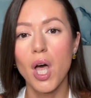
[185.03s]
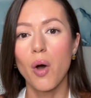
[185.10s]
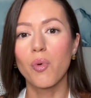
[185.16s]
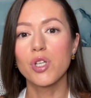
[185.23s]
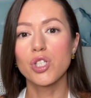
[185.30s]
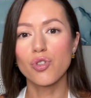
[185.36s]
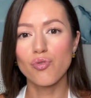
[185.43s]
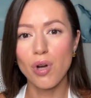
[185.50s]
We're
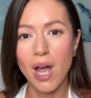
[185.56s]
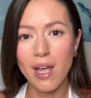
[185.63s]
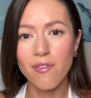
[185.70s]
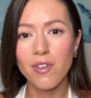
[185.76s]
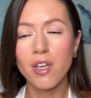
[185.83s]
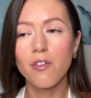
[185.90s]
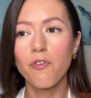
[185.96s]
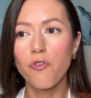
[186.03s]

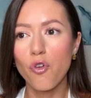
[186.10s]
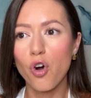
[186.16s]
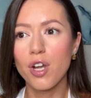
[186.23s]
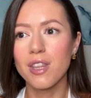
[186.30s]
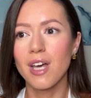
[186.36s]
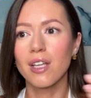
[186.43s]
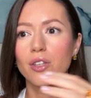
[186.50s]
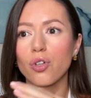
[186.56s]
striving for
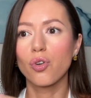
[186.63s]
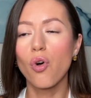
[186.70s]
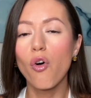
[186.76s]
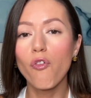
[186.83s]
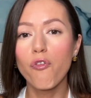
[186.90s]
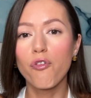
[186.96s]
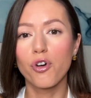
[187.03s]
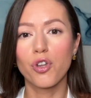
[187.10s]
that
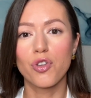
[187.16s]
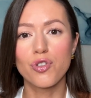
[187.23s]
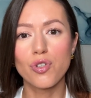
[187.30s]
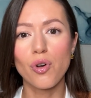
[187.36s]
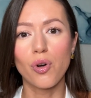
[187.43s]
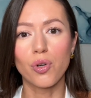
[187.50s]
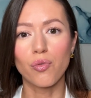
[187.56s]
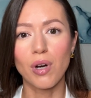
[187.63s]
comfort
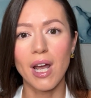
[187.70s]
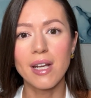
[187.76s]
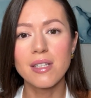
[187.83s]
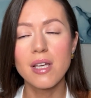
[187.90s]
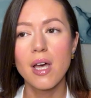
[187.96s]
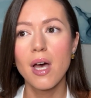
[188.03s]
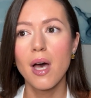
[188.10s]
zone, right?